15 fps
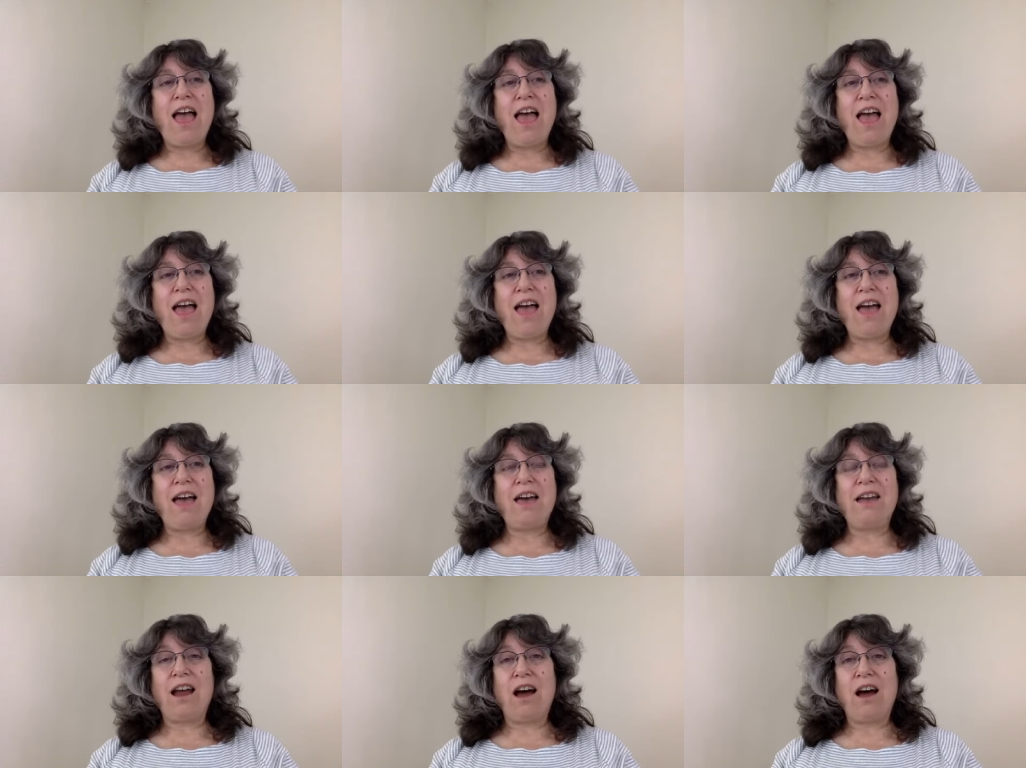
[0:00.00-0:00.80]

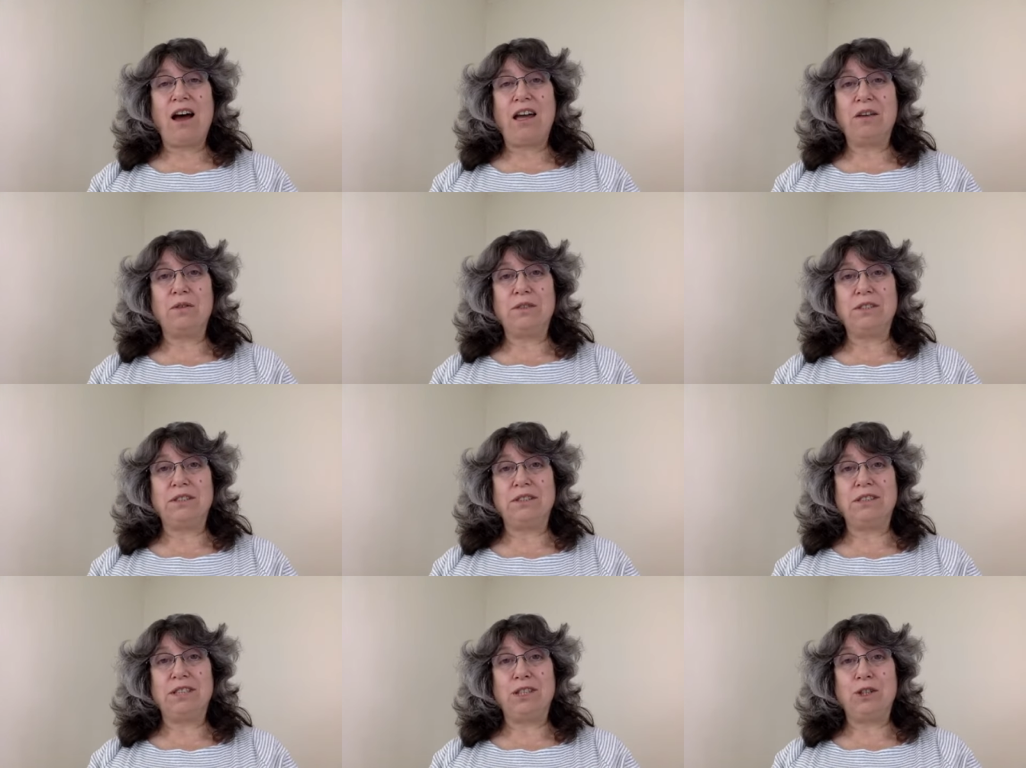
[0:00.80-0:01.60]
And I will
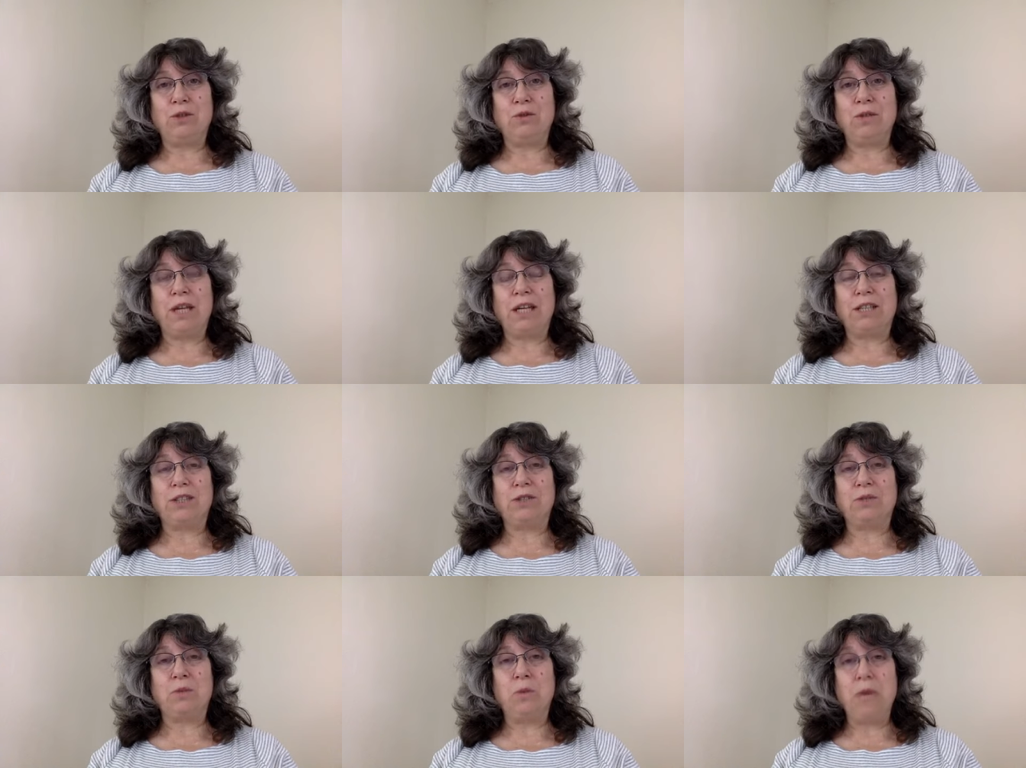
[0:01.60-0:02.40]
see you
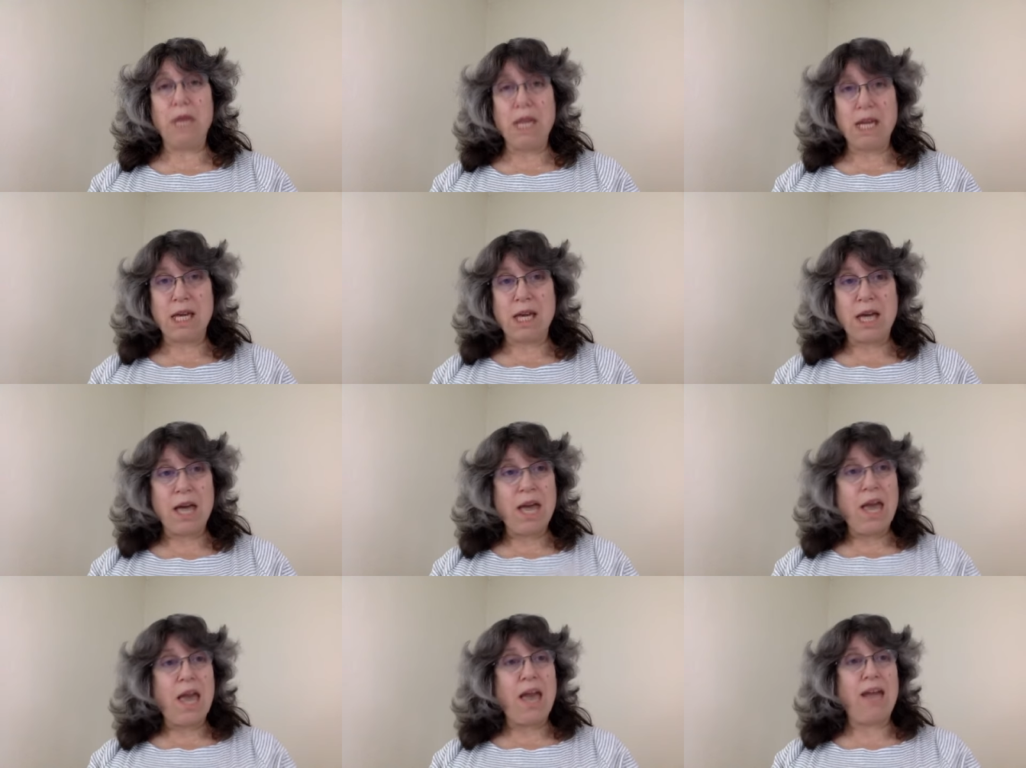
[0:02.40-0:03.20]
next week.
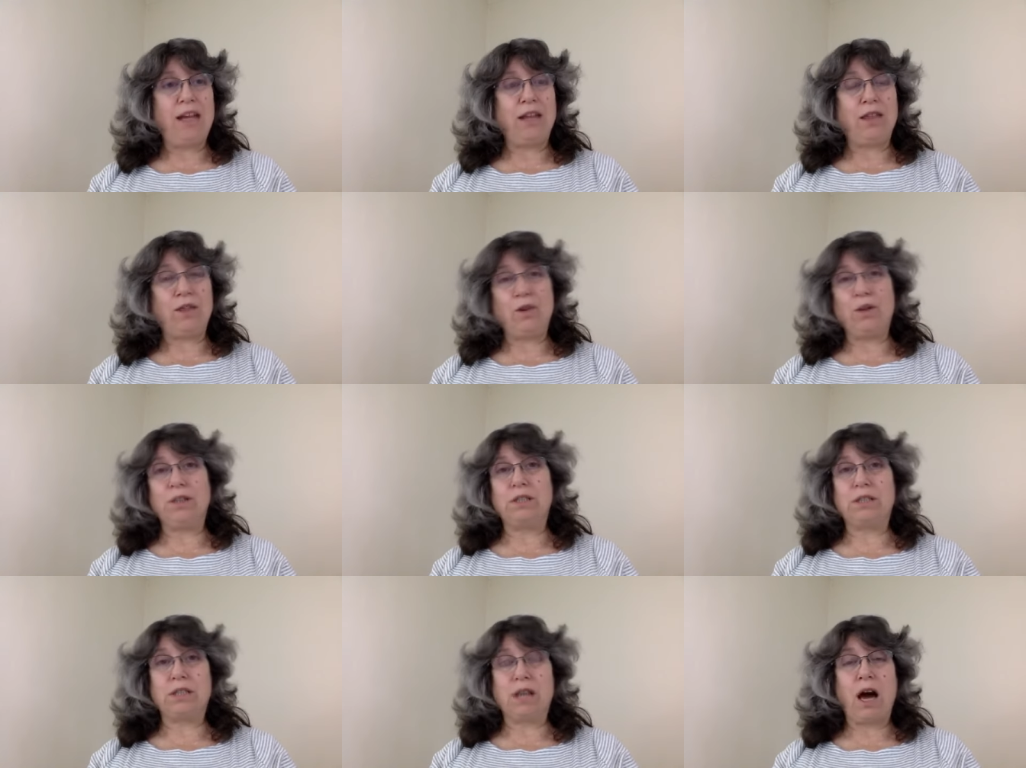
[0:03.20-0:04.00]
Any
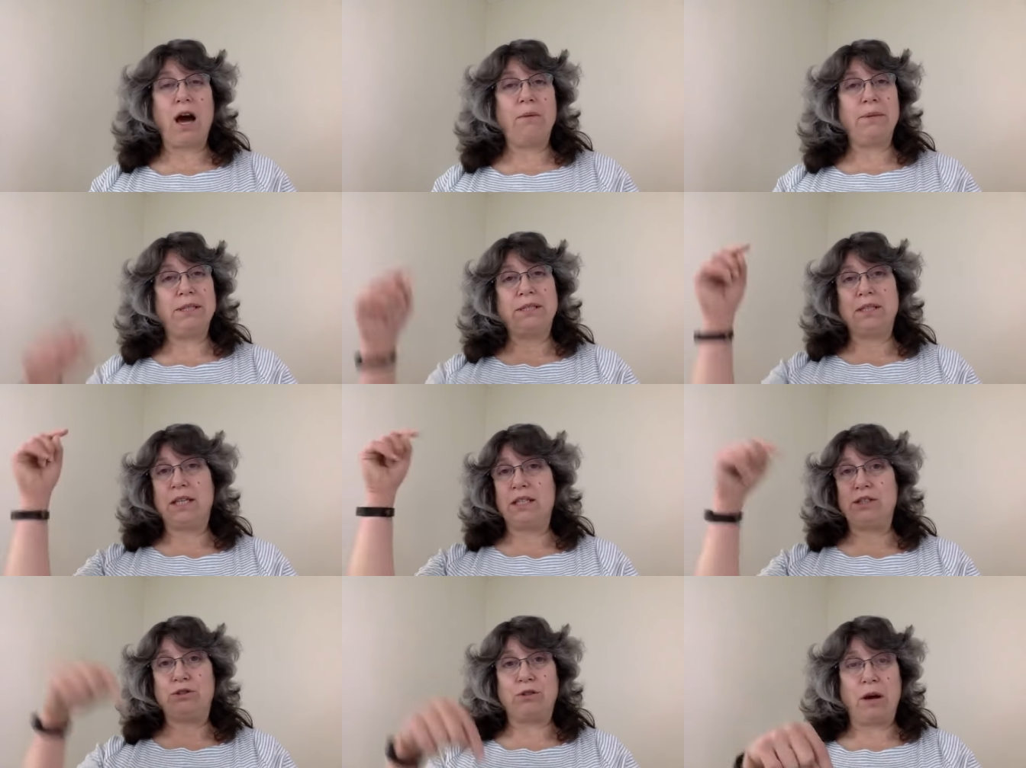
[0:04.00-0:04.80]
thoughts, comments,
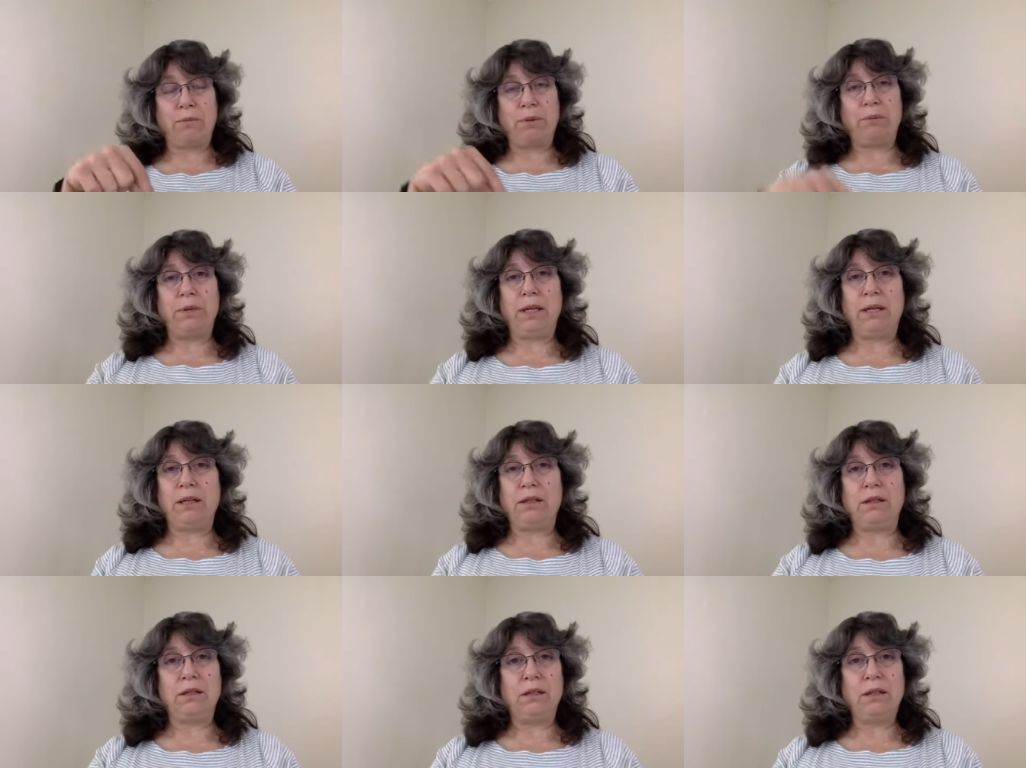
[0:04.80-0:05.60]
again, drop them
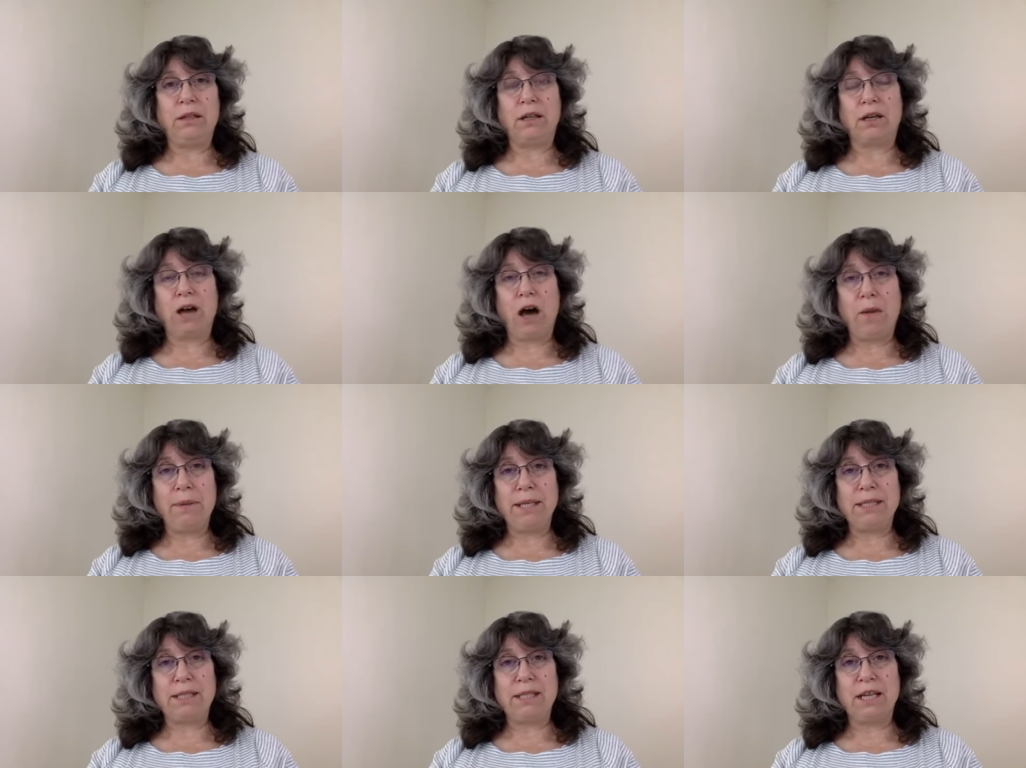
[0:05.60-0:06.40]
in the
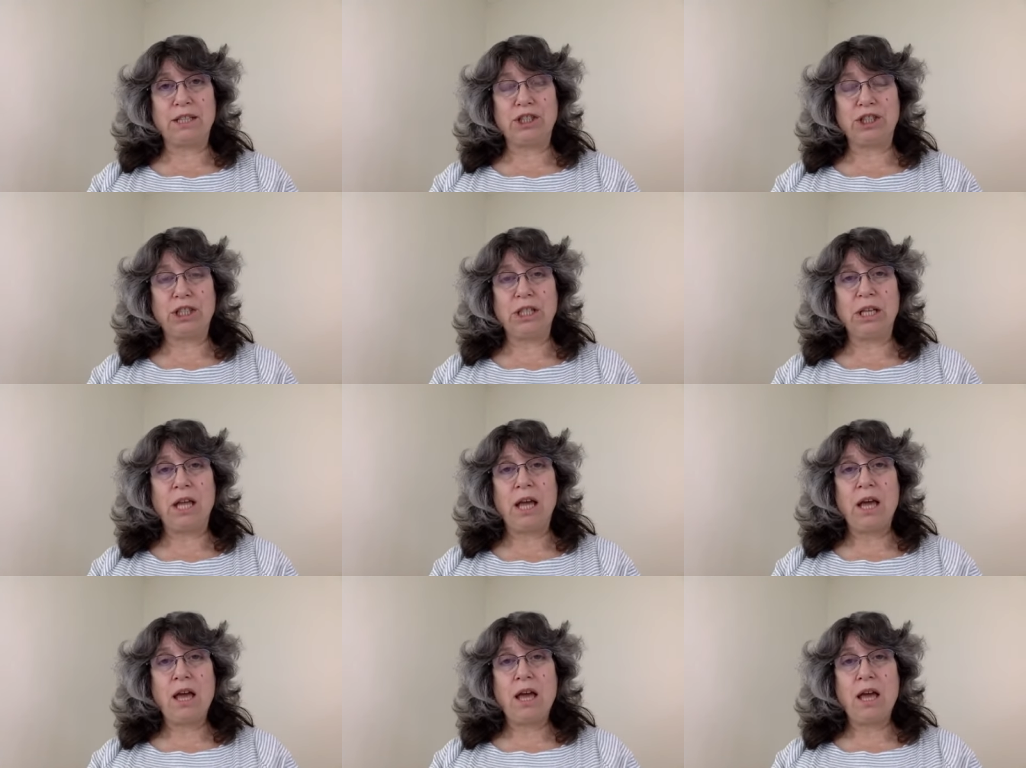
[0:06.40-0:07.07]
comment section.